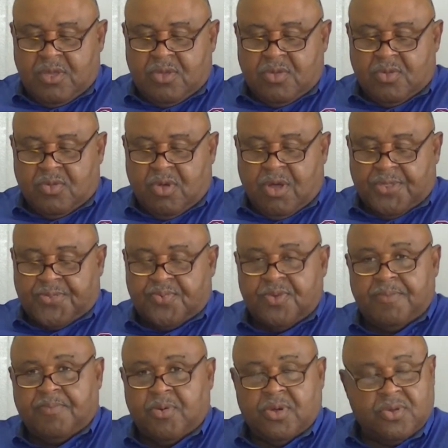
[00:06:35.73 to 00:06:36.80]
you know, are
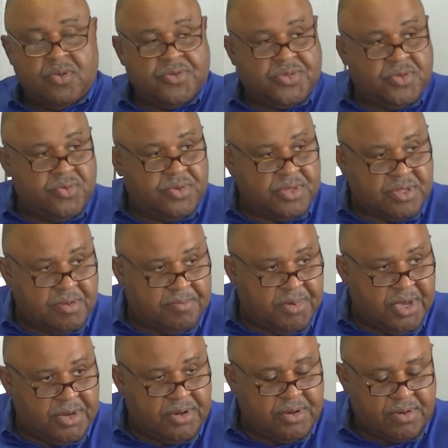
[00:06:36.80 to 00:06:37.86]
3.0 students or
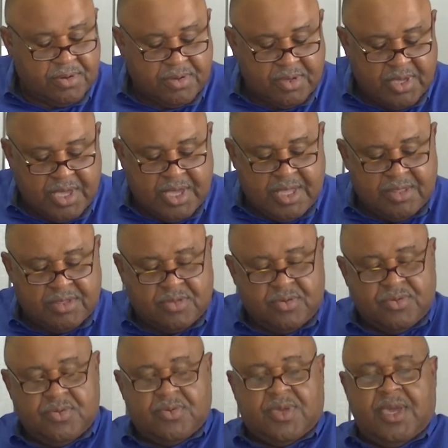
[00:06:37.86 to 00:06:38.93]
better. And so
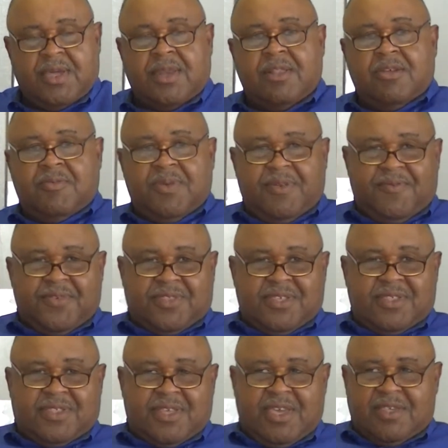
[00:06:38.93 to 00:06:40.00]
you get a little bit of a
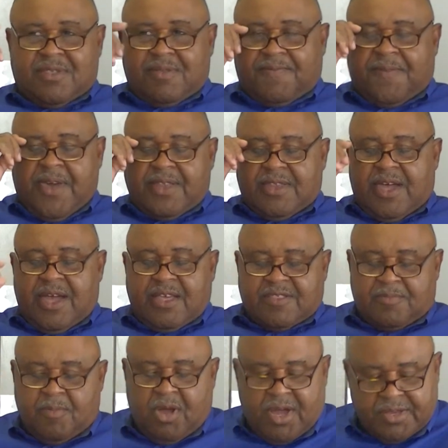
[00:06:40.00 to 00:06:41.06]
sensation of the fact of how
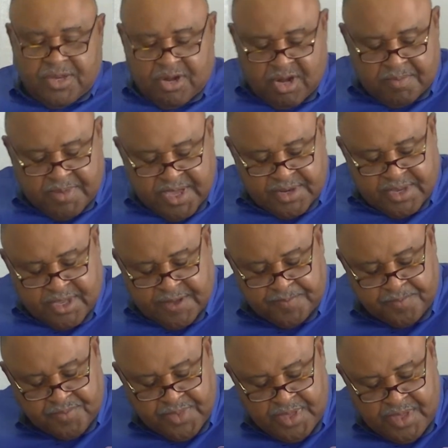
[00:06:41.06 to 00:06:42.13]
smart they are back there.
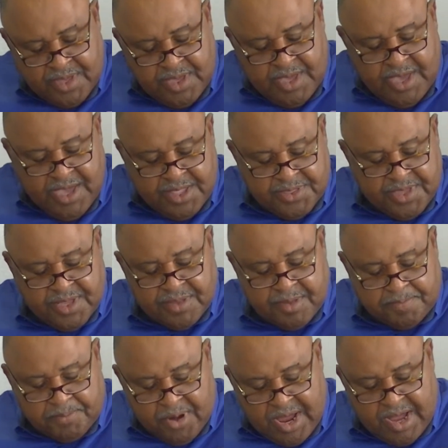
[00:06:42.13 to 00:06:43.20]
And then
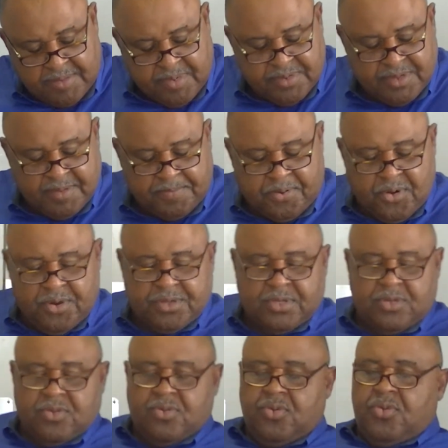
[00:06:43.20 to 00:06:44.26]
the
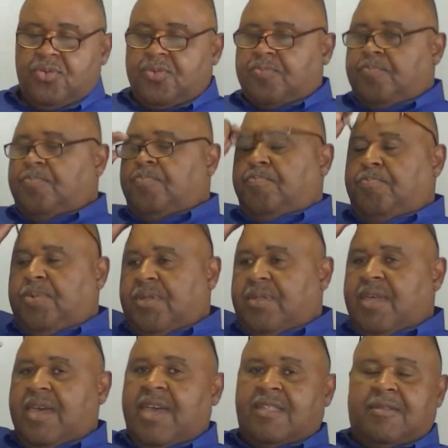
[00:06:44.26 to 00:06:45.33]
person who's been
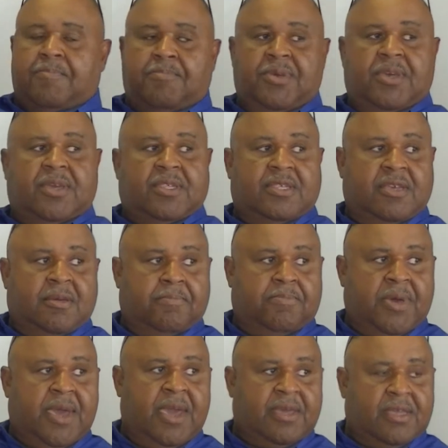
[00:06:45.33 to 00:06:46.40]
had the biggest
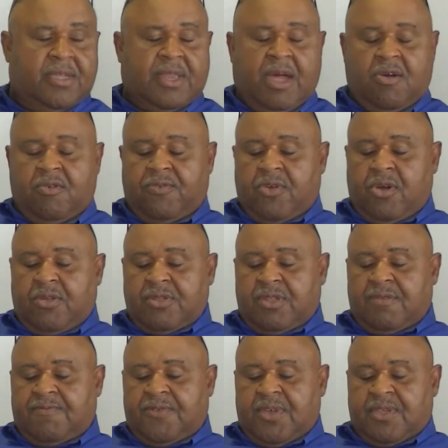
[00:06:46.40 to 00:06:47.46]
impact in our overall
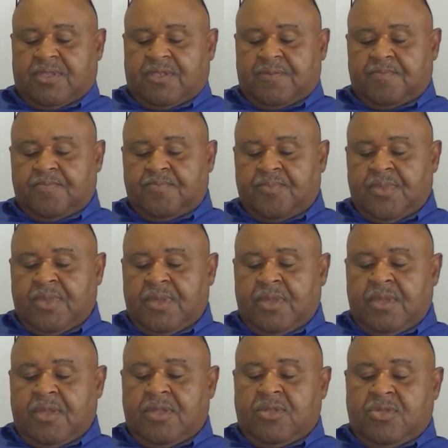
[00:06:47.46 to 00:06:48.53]
defense,
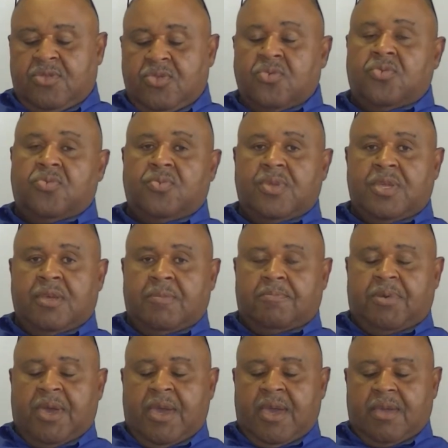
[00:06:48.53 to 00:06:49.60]
new
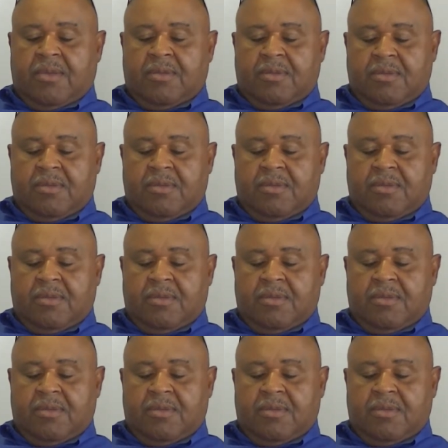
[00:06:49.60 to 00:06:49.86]
impact,